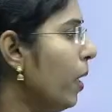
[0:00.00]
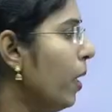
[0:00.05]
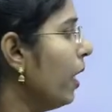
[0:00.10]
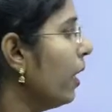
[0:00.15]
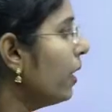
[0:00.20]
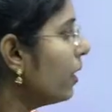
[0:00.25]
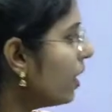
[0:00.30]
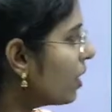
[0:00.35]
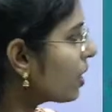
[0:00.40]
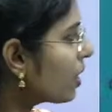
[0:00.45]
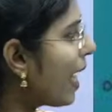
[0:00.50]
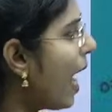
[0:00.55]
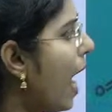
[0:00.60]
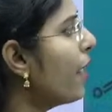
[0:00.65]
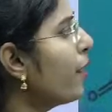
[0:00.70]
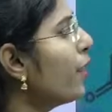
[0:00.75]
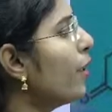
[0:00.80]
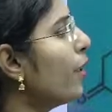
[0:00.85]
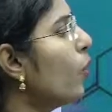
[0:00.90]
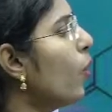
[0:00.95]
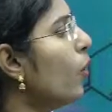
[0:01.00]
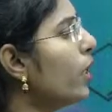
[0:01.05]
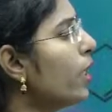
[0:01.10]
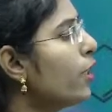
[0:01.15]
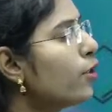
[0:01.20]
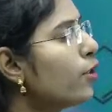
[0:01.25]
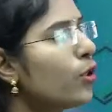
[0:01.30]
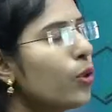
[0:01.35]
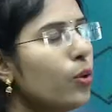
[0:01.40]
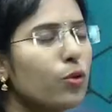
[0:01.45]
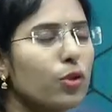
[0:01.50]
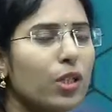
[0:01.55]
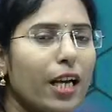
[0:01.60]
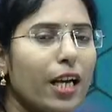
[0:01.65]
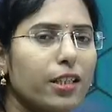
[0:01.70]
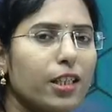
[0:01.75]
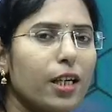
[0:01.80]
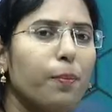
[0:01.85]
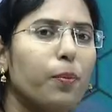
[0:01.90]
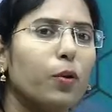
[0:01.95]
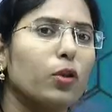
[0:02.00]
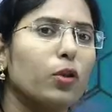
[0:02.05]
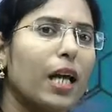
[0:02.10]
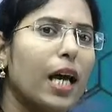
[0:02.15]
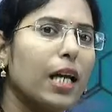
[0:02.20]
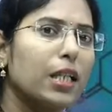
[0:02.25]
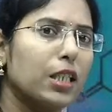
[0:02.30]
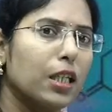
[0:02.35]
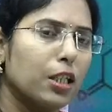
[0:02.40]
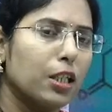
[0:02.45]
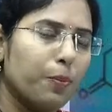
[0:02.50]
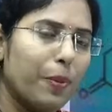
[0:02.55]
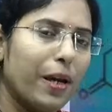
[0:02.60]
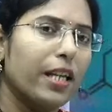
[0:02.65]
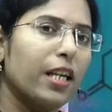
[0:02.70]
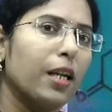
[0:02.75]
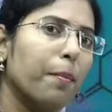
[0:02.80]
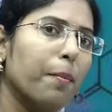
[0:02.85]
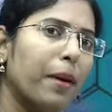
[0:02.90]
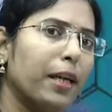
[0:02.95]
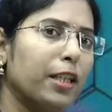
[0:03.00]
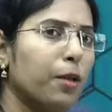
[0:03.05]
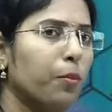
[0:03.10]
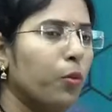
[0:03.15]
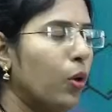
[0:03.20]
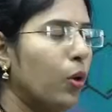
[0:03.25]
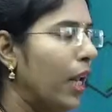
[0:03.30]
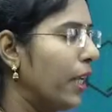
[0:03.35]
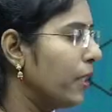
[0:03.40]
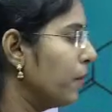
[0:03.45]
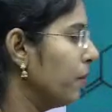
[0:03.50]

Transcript: this canrenone is used as a potassium sparing metabolite.